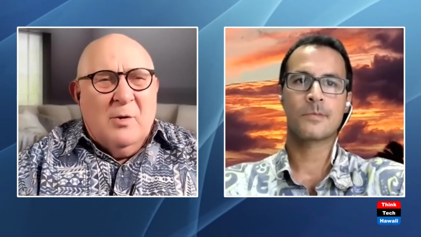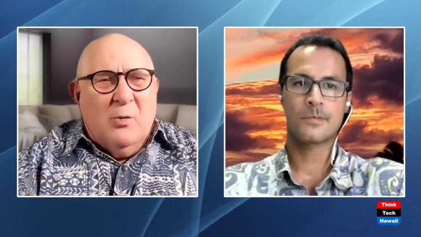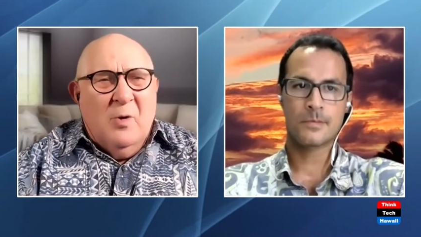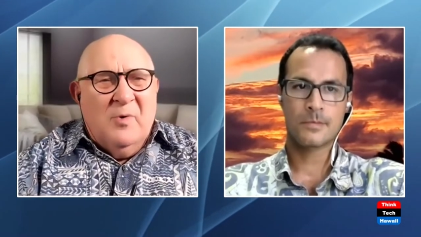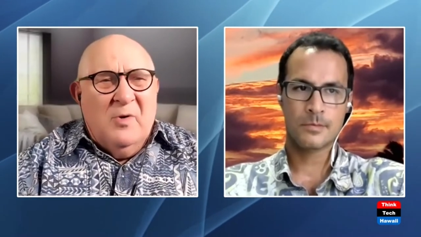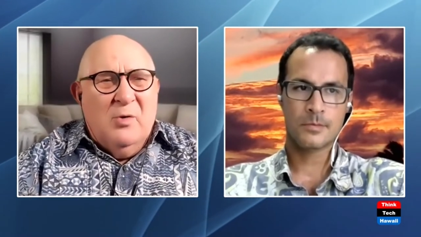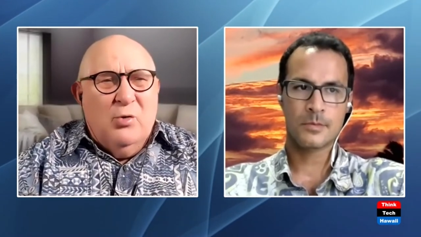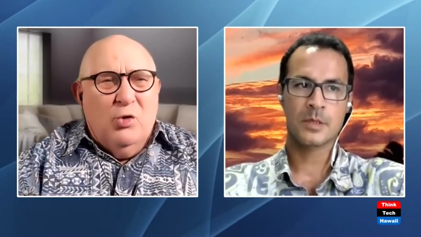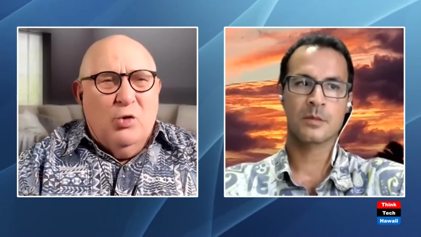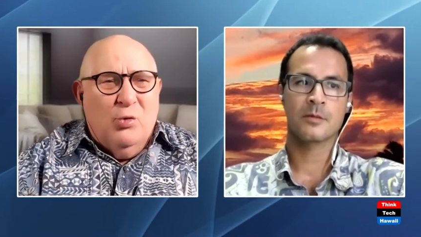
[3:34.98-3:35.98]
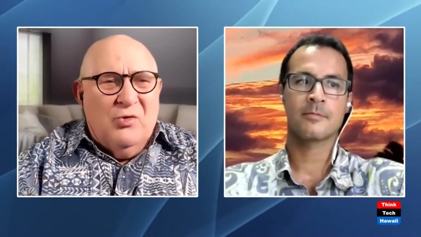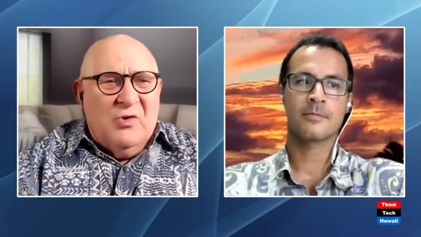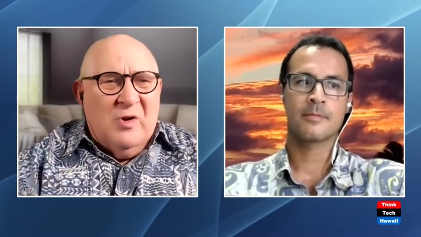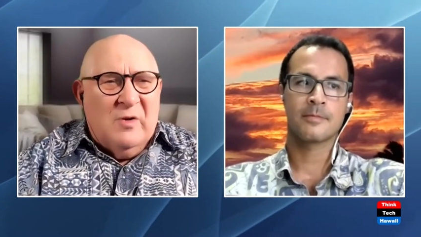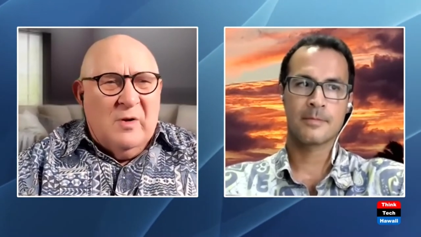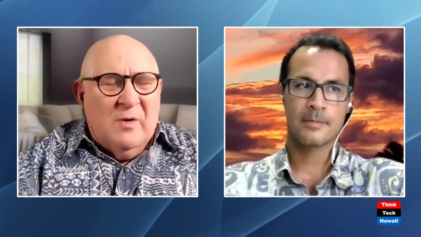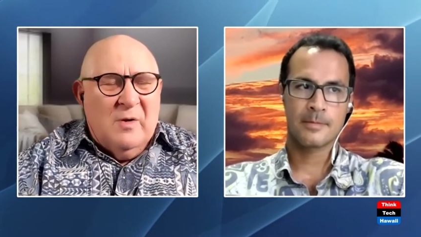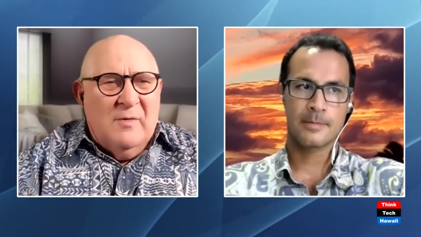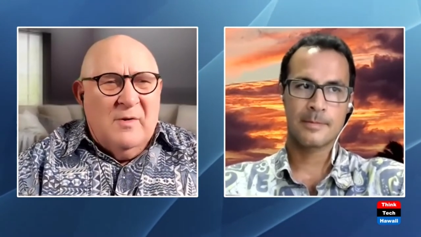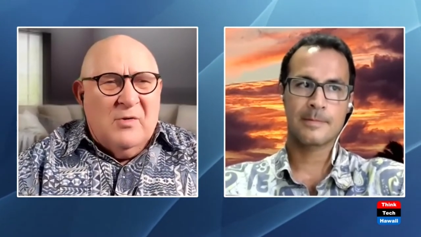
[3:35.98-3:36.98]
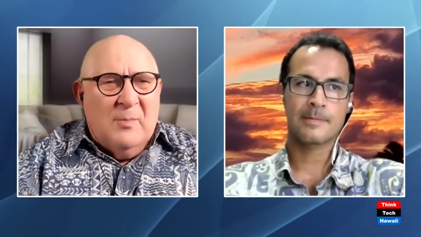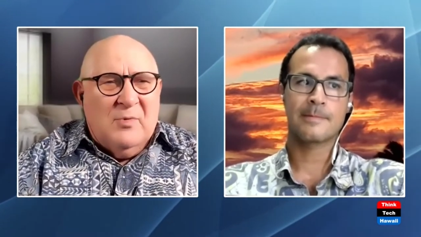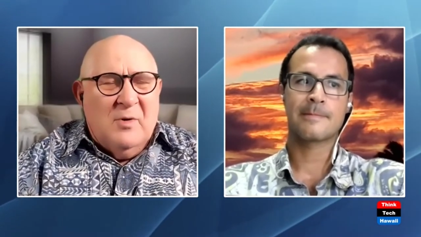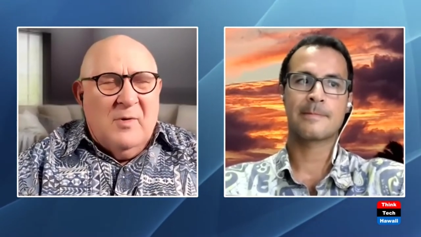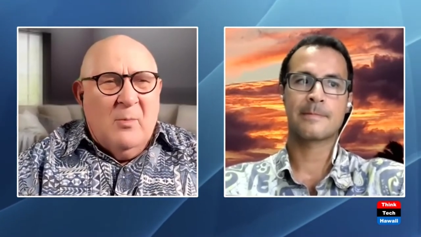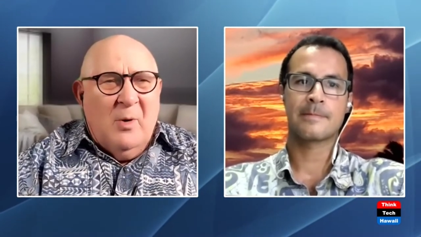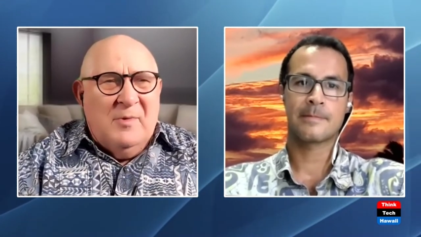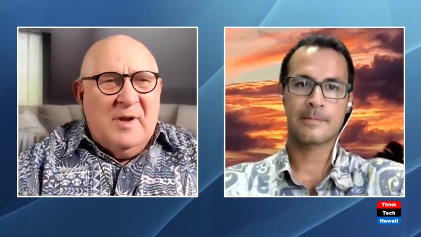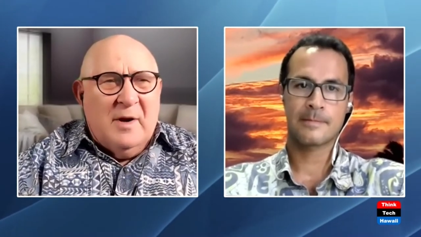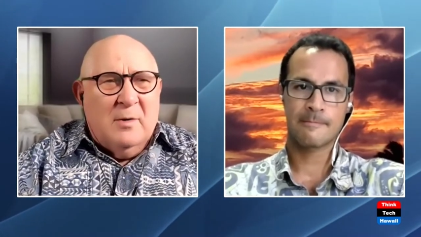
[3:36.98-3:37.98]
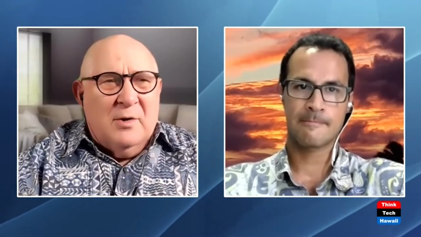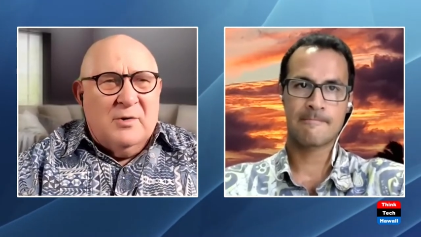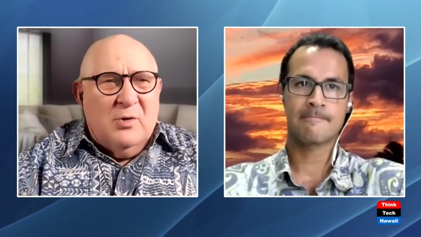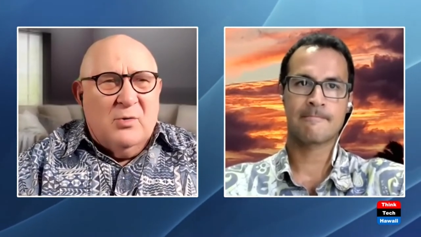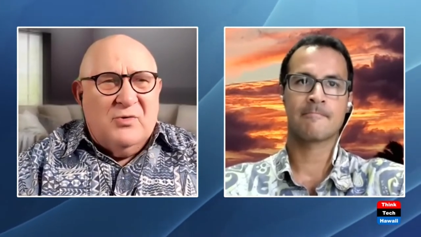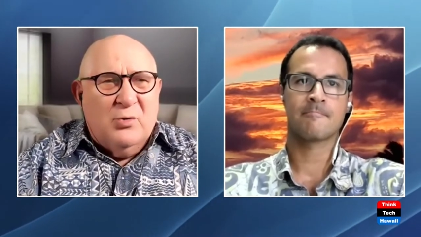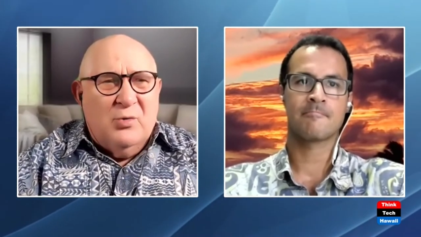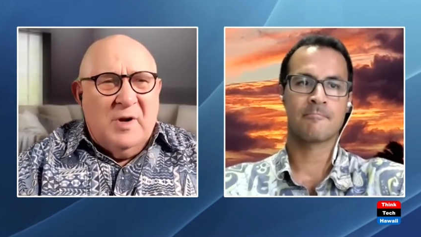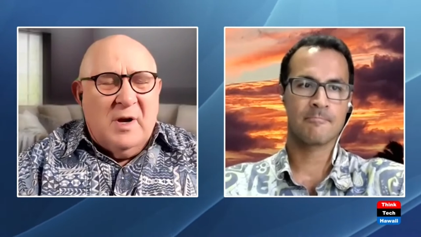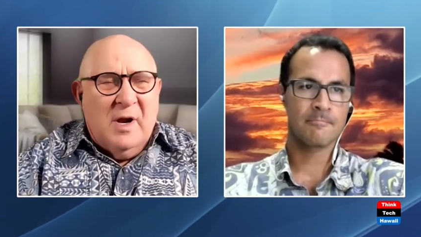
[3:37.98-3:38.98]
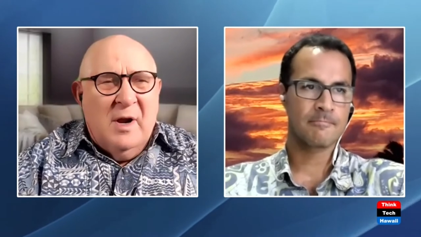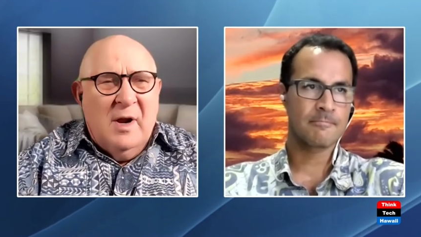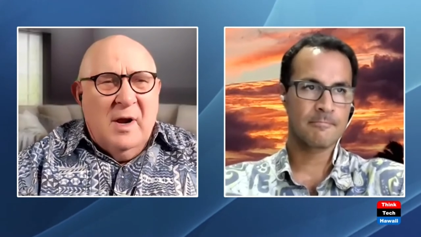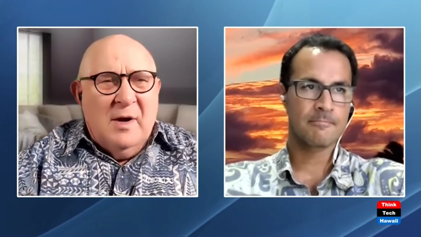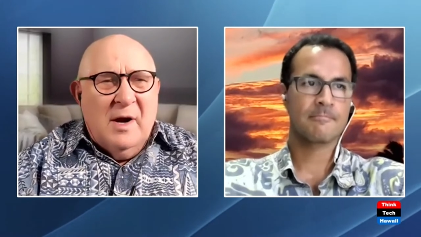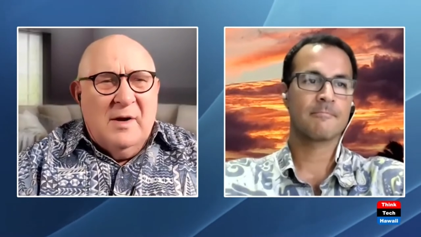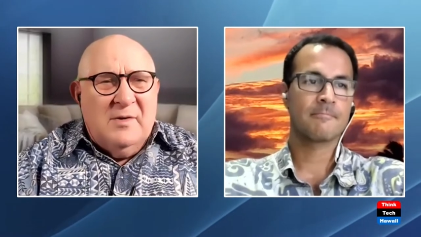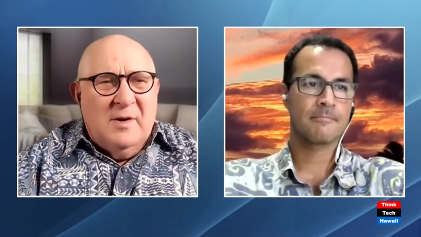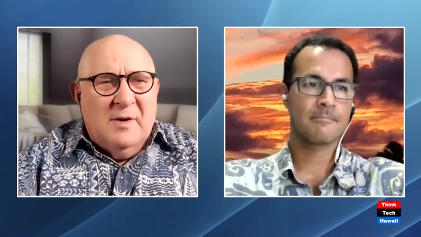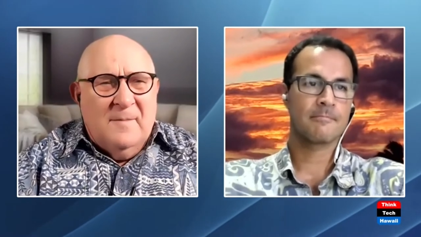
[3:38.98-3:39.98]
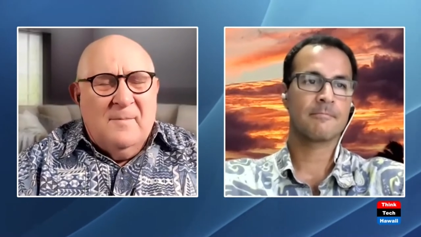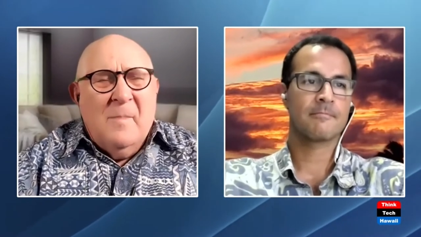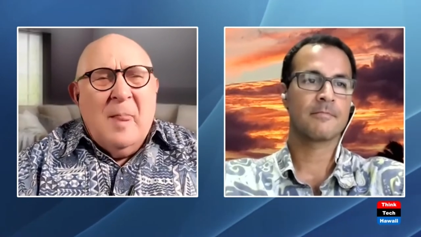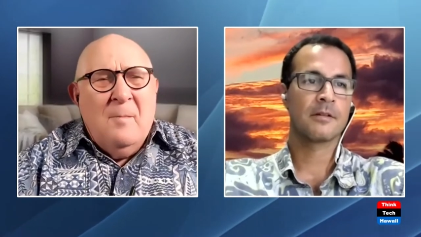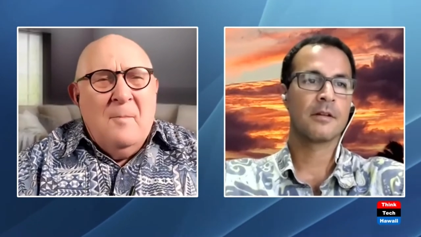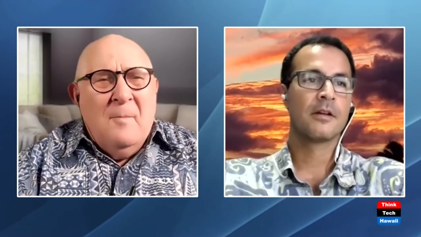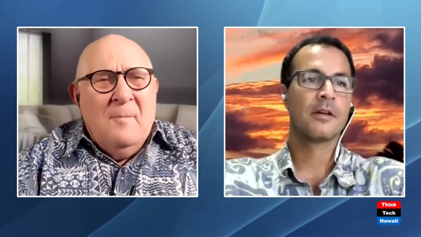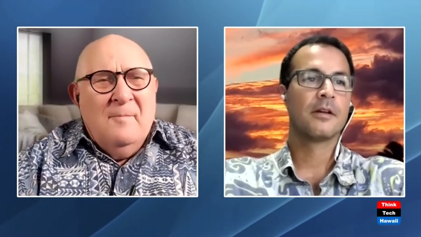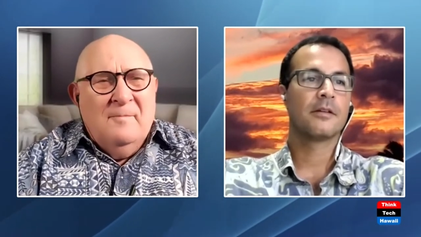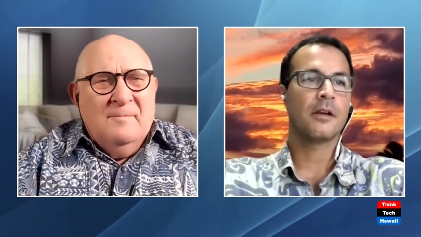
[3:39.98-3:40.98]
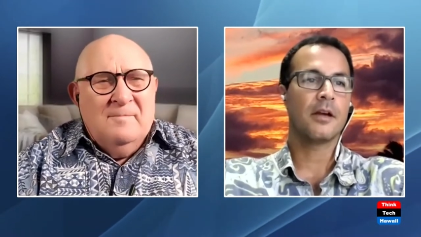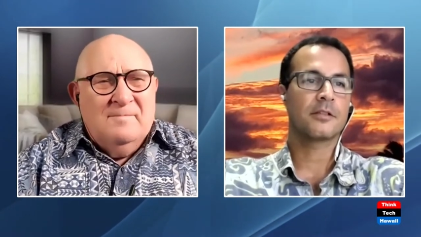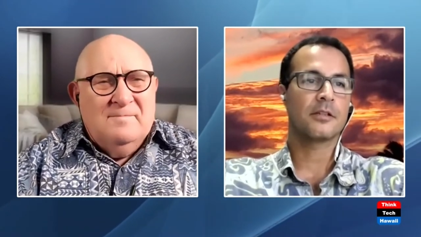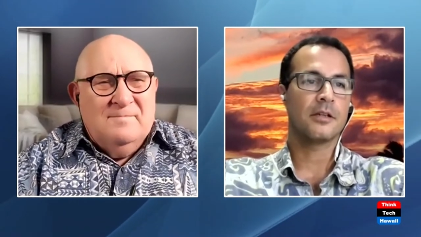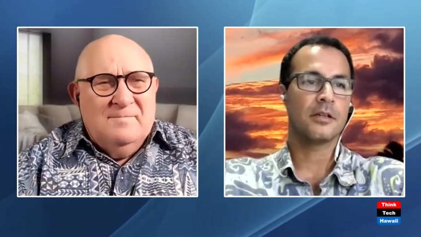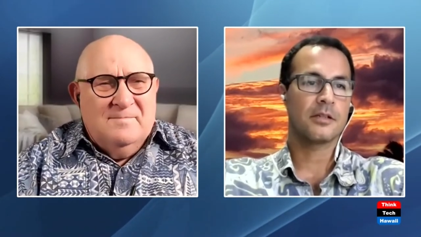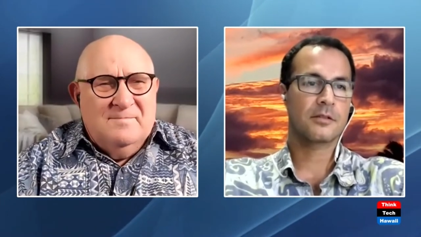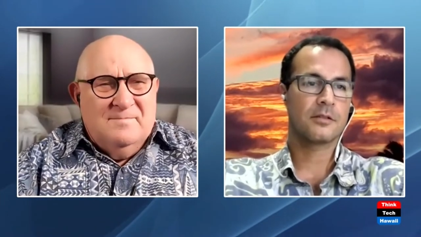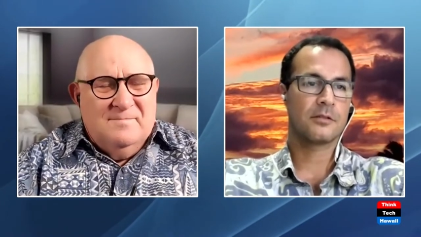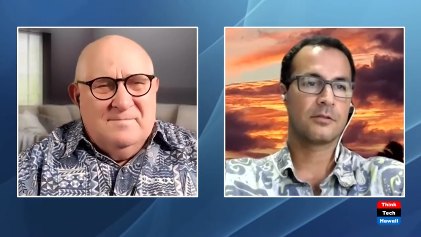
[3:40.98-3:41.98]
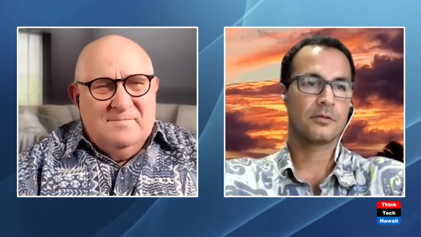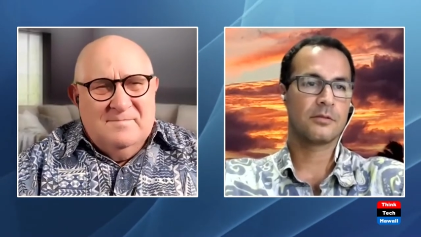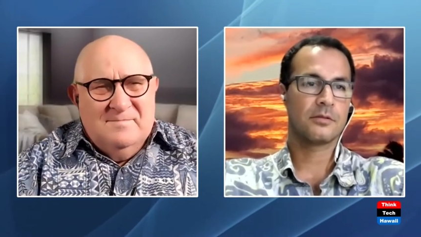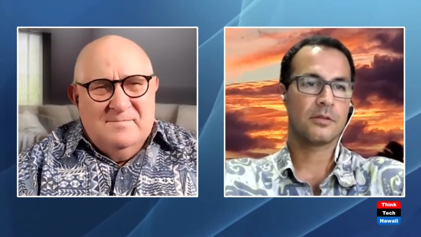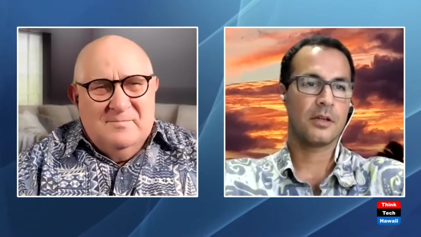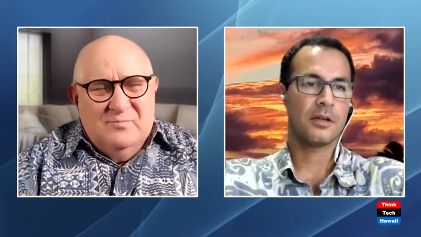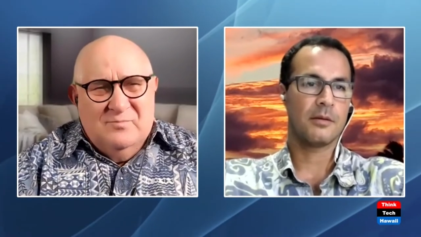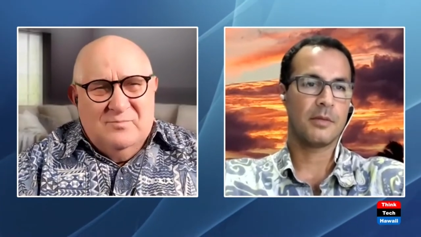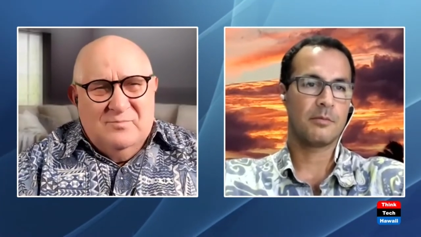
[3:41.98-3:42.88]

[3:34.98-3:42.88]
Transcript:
Speaker 1: equipment you use and the chips you develop. Why don't we take a look at those two to get an idea?
Speaker 2: Yeah, sure. Let's go to